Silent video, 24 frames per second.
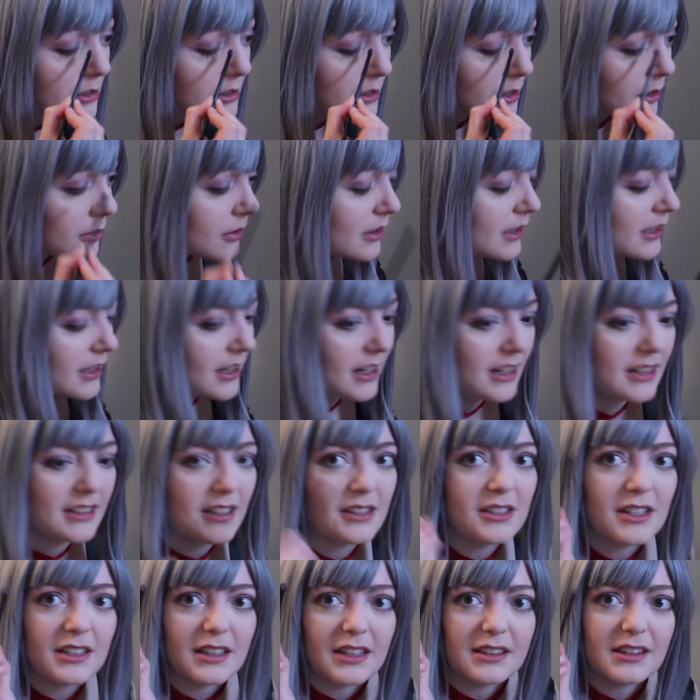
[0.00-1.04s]
So I'm
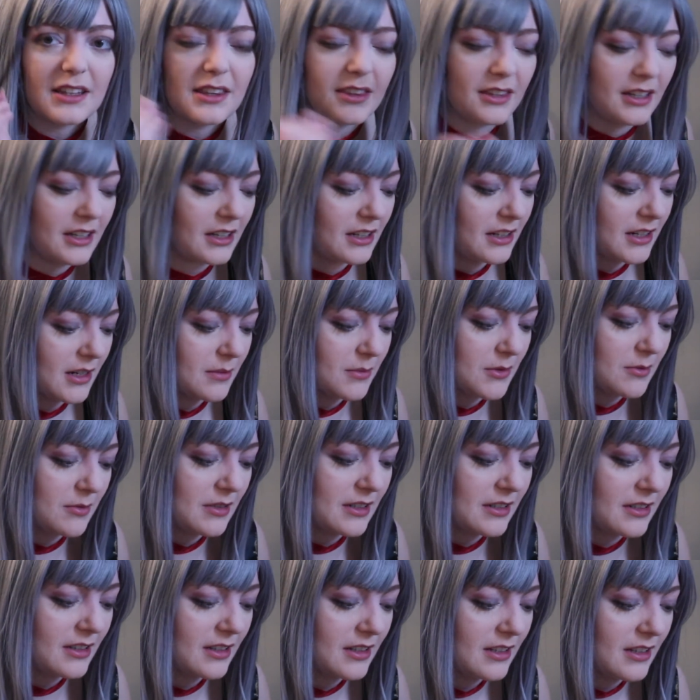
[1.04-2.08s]
gonna take like the thing it comes
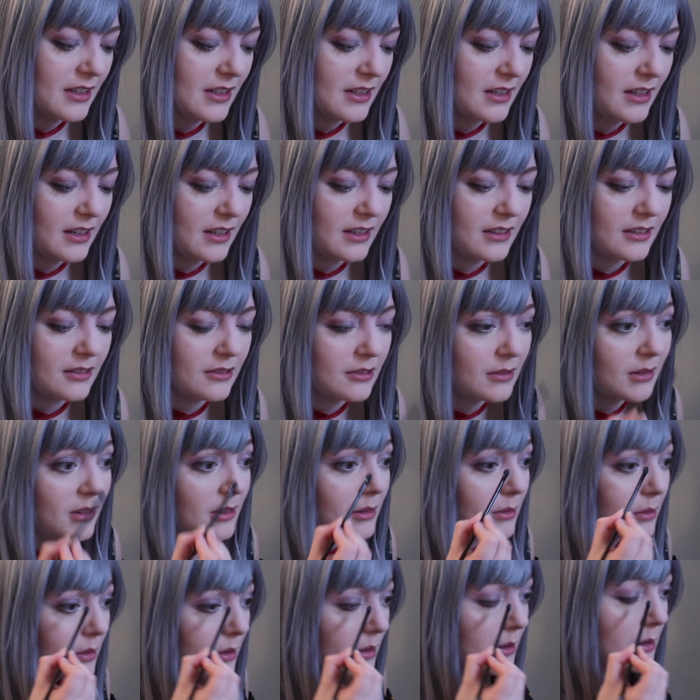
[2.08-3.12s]
with, a
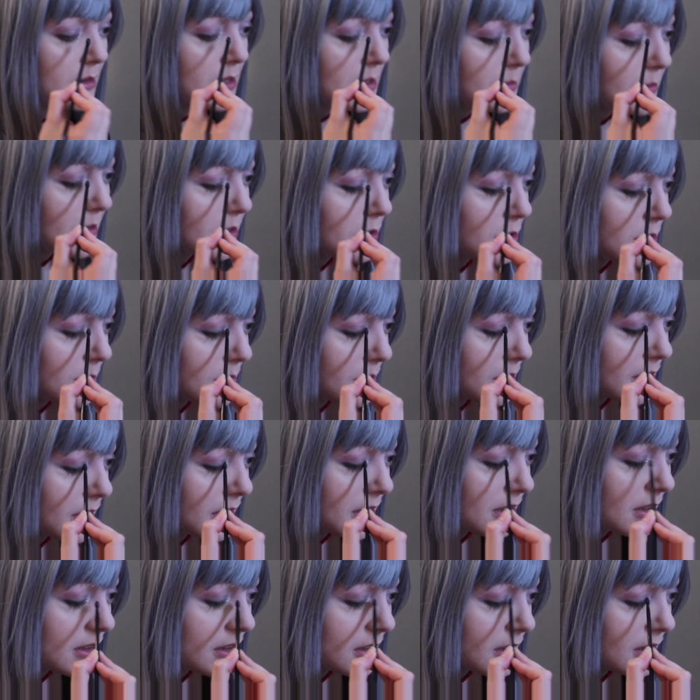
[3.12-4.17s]
little spongy boy,
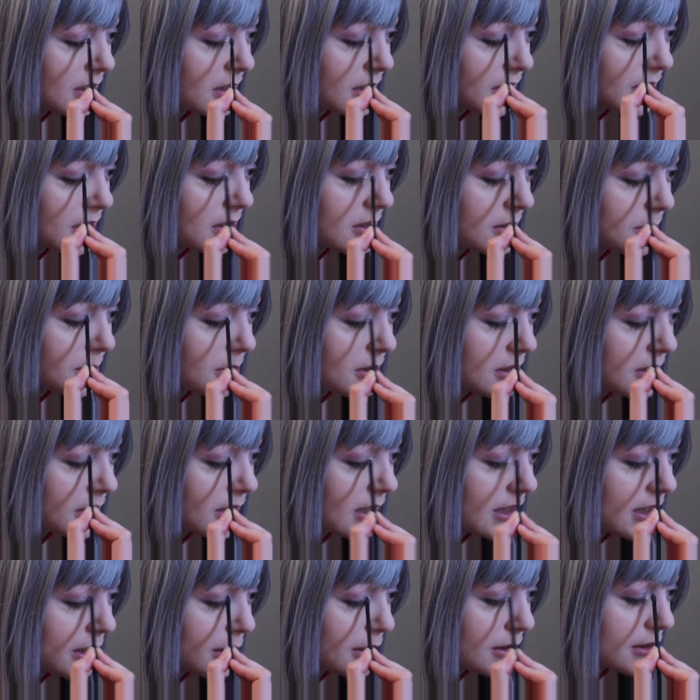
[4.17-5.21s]
and put
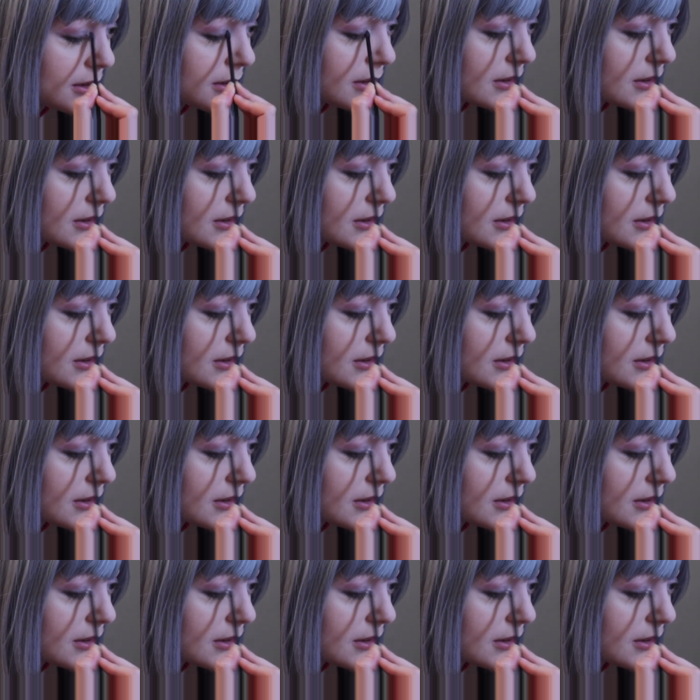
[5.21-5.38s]
that.